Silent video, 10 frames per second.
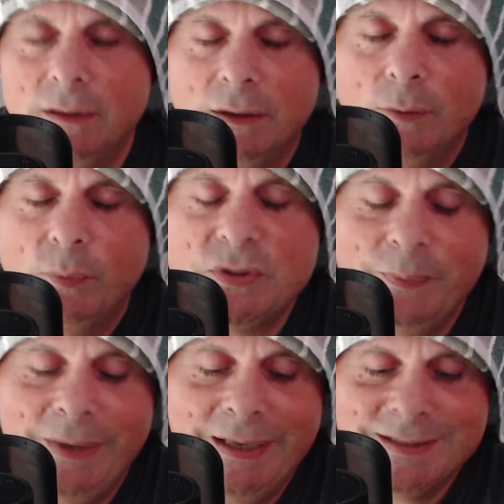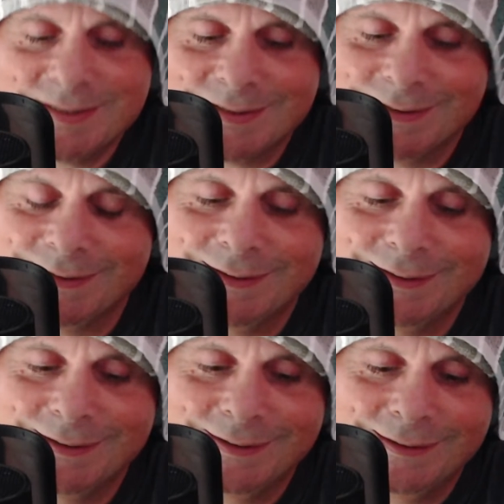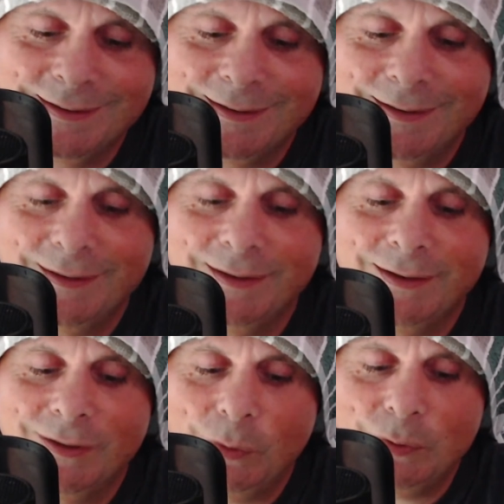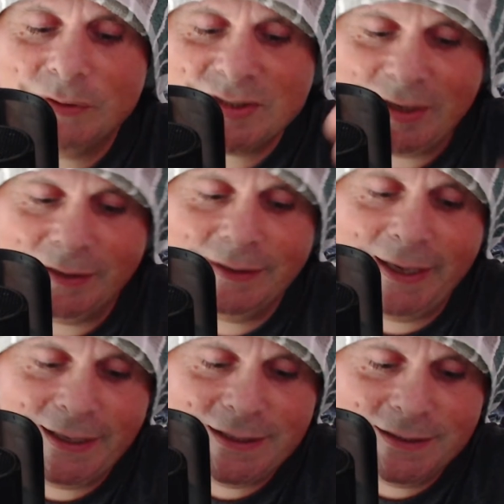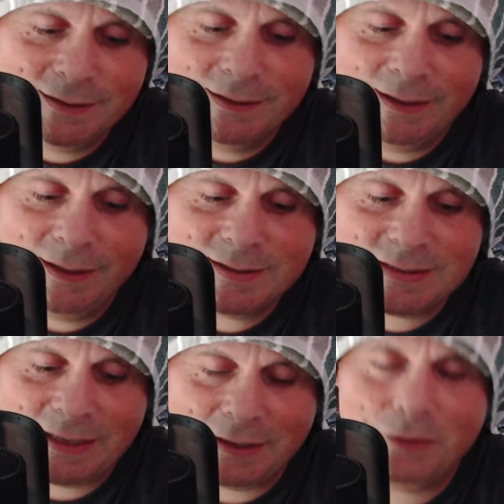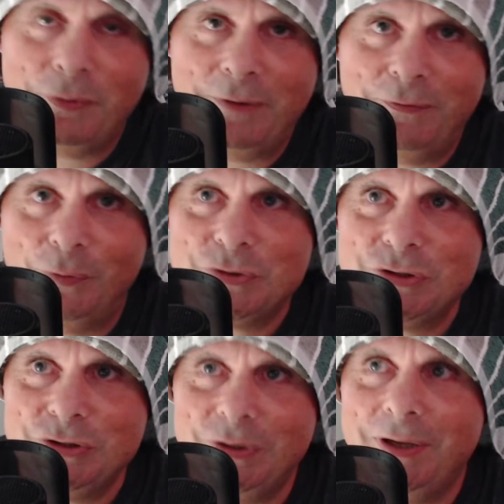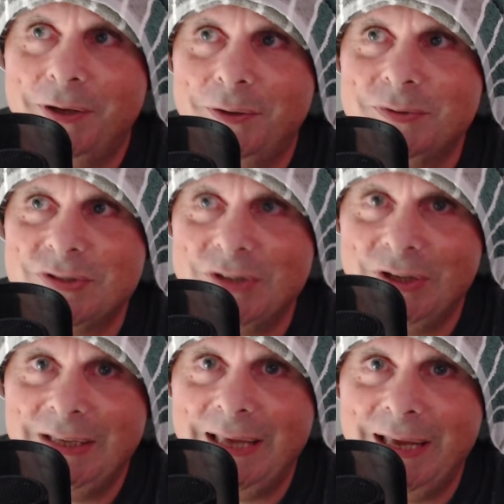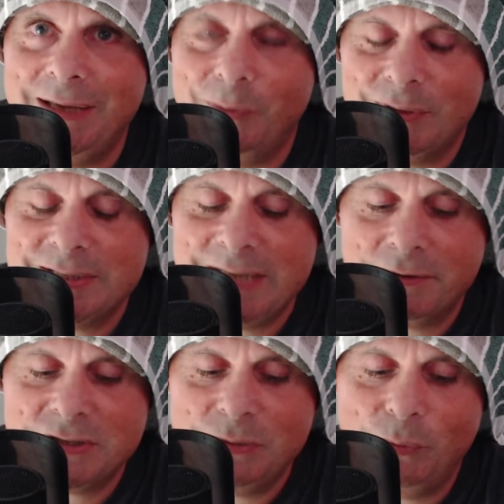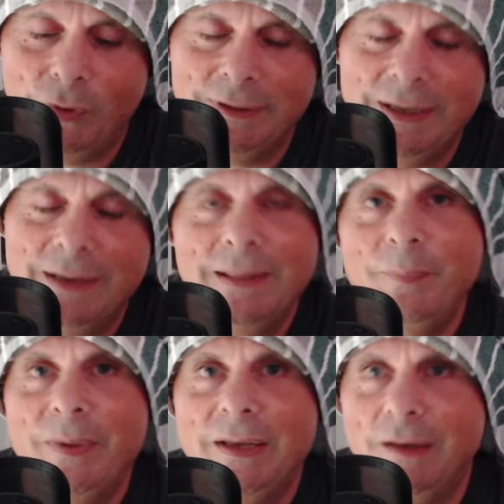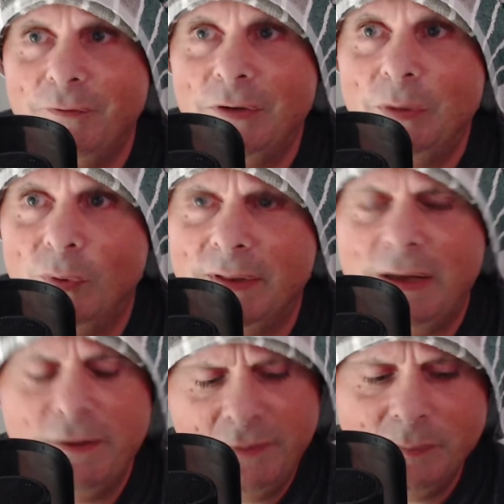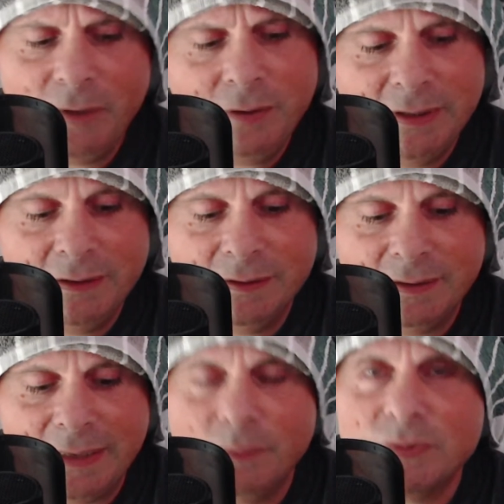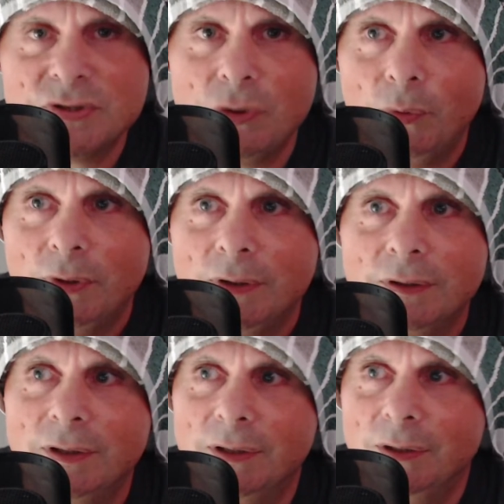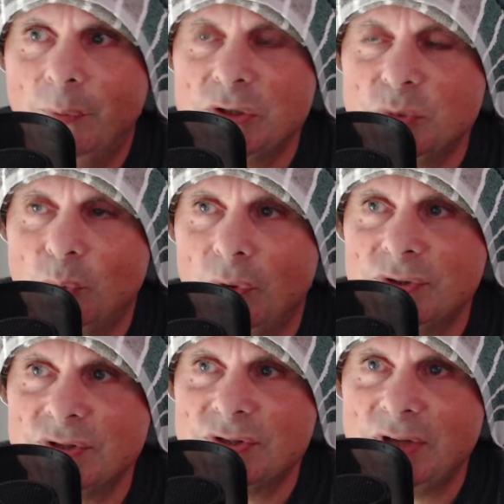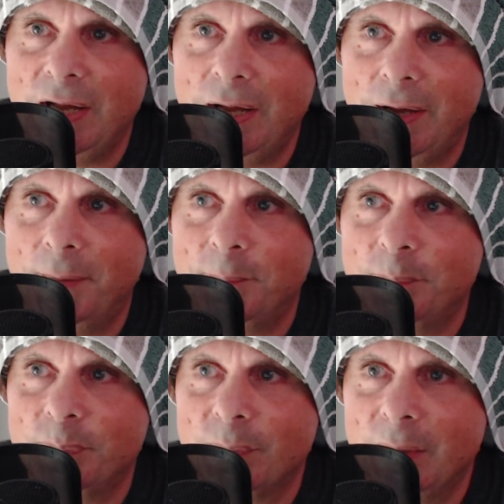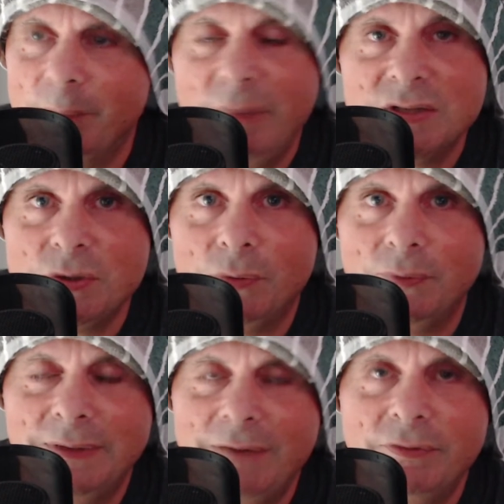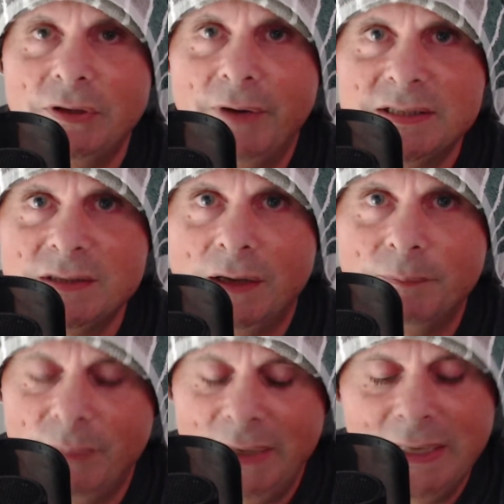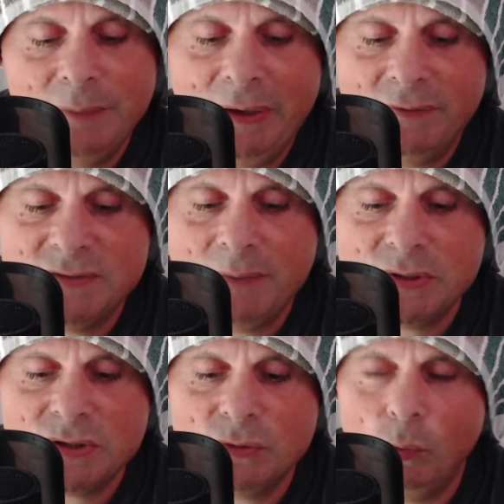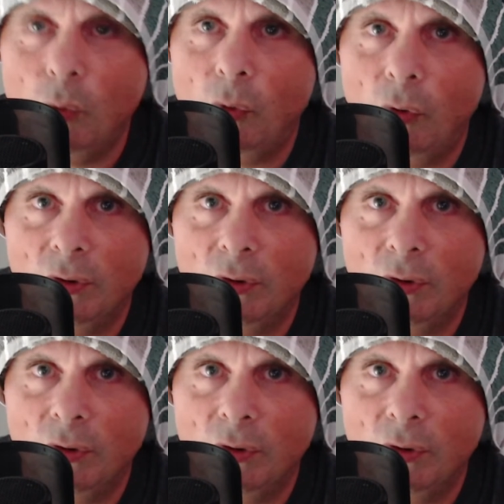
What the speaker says: Which means on Sunday, instead of the Riftforge Studios 30k Horus Heresy one, there'll be a lovely one that I filmed only the other day with Sultan, which was me and Sultan having a great time playing a bit of Tempest of War on a